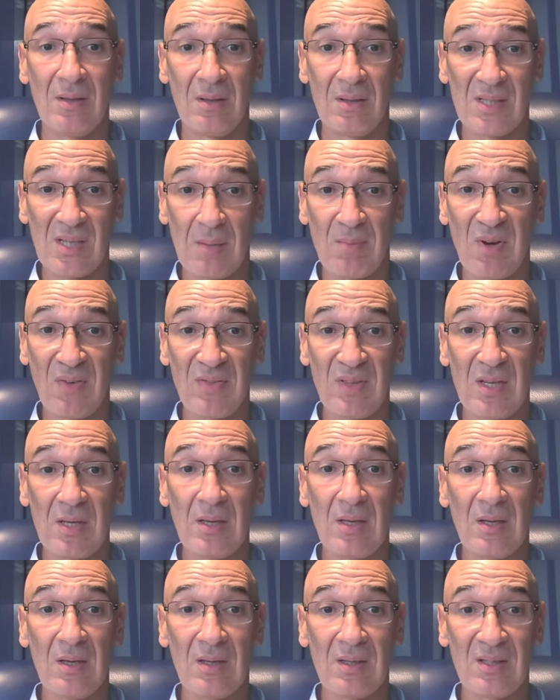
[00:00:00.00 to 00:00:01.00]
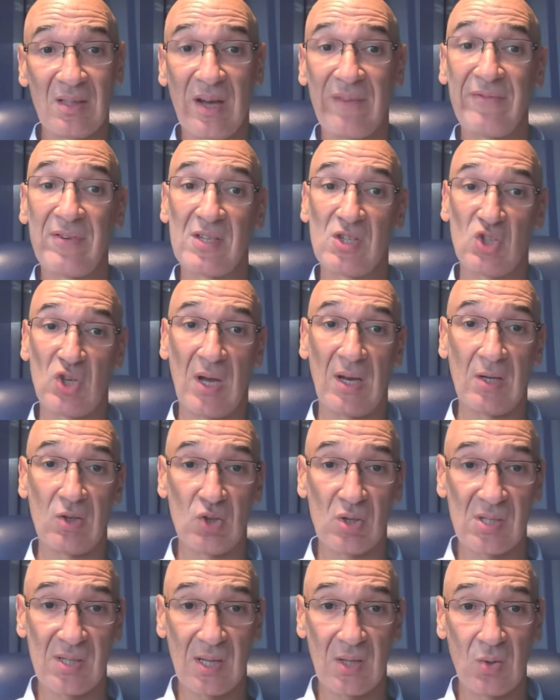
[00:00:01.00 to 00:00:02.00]
some of the toughest
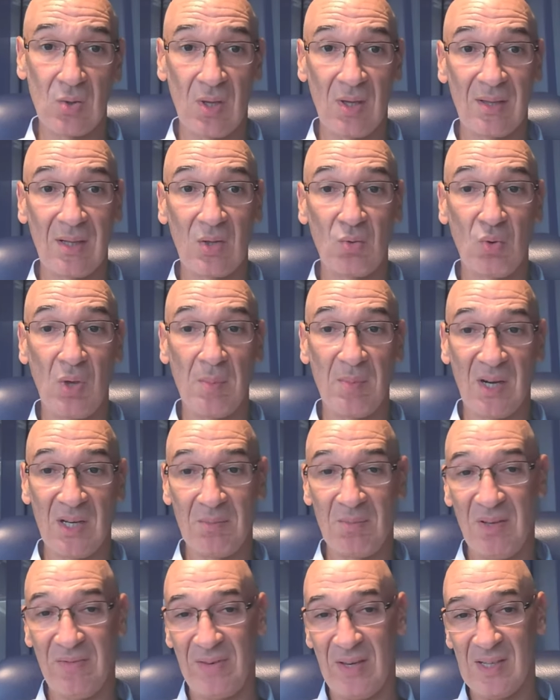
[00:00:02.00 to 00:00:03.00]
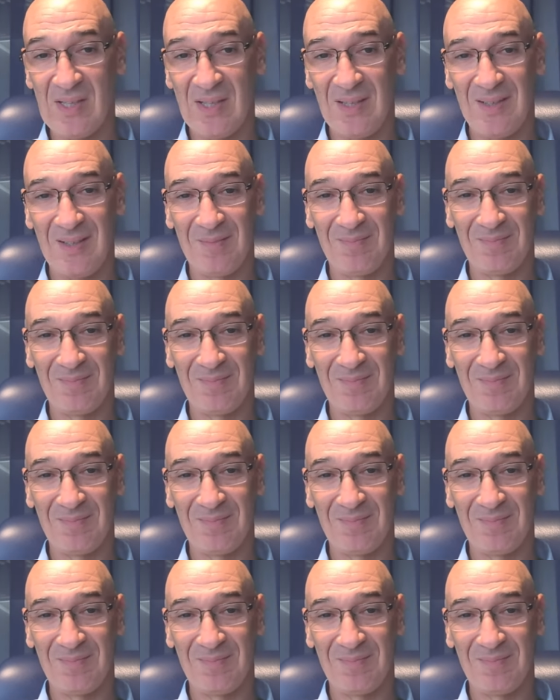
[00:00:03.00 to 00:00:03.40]
challenges that we might be facing.